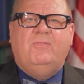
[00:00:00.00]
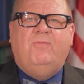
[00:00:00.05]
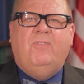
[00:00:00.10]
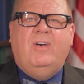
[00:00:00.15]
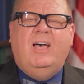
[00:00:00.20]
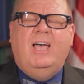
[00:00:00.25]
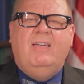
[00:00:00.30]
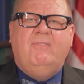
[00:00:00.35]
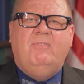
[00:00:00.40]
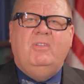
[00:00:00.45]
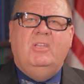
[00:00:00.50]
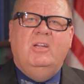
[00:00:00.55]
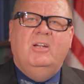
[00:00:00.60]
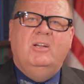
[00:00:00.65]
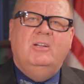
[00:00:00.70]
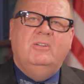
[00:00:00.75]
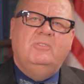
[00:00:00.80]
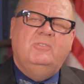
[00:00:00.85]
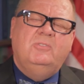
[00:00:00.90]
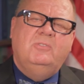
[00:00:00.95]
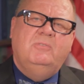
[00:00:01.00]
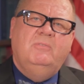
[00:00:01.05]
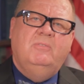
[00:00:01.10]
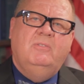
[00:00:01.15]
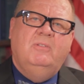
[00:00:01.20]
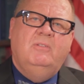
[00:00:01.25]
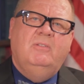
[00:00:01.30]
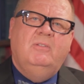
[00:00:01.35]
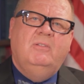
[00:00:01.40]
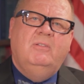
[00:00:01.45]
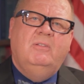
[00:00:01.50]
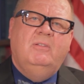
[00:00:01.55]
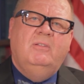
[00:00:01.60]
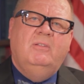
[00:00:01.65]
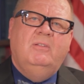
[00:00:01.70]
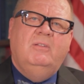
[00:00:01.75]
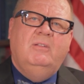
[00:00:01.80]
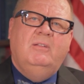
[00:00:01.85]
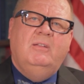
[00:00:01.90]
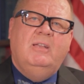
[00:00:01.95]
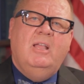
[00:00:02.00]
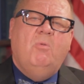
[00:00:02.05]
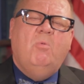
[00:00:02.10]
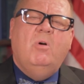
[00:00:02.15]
5 years. Now,